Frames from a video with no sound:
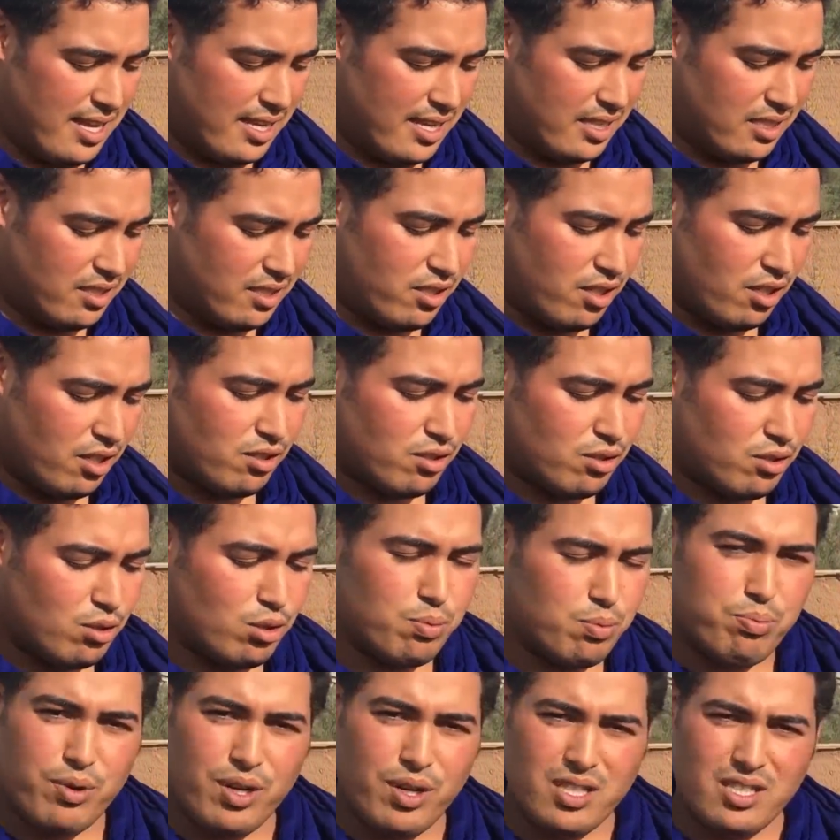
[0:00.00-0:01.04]
it's just to
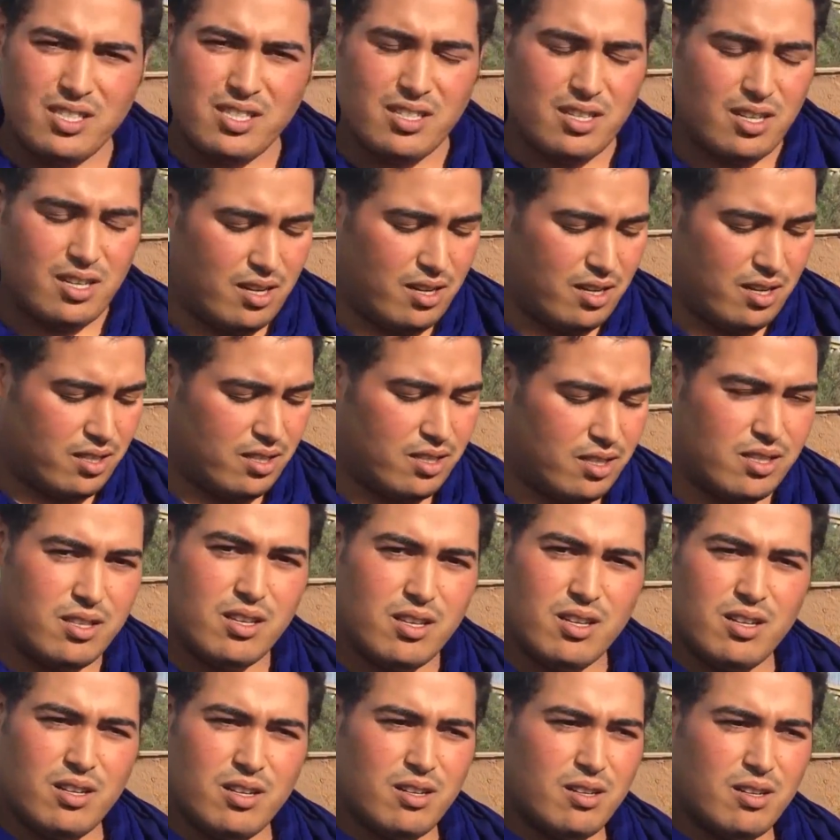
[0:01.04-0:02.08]
spread
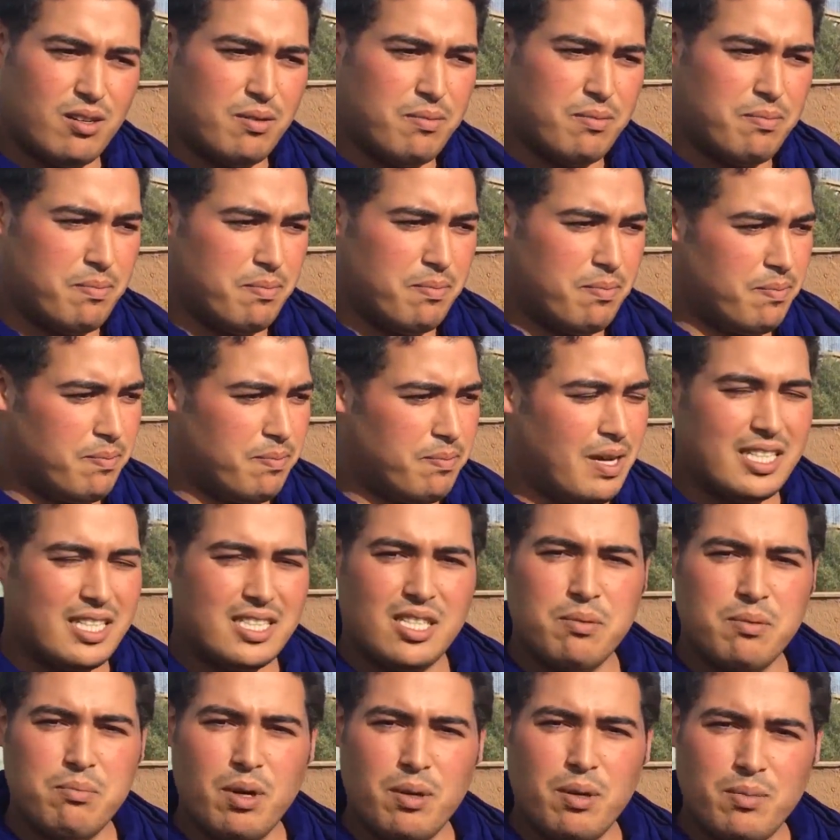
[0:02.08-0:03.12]
the
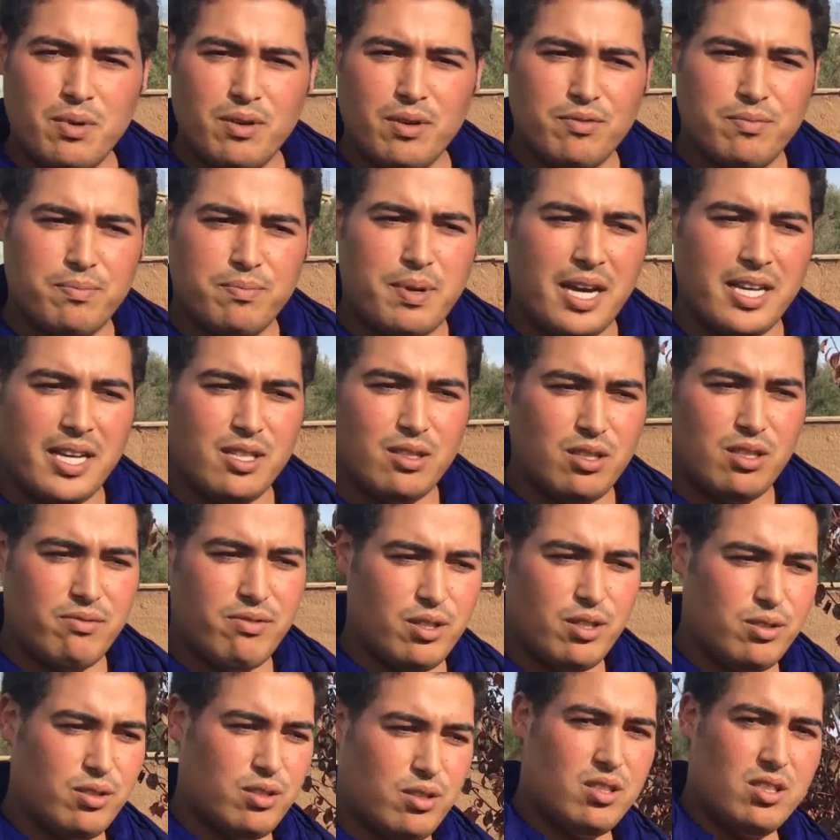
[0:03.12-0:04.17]
maximum of
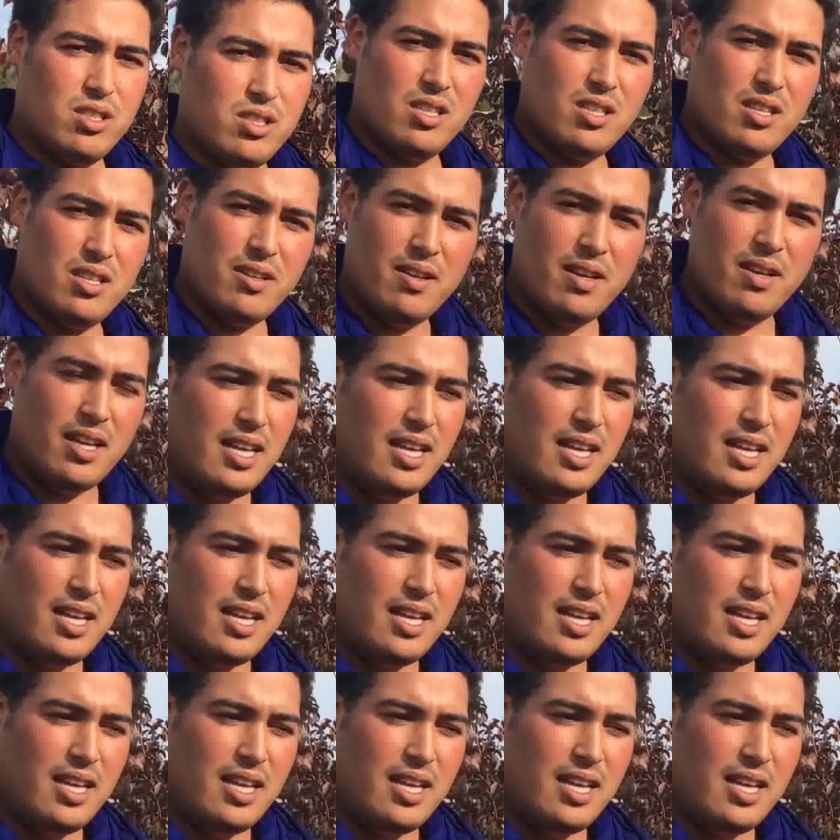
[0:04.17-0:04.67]
biodiversity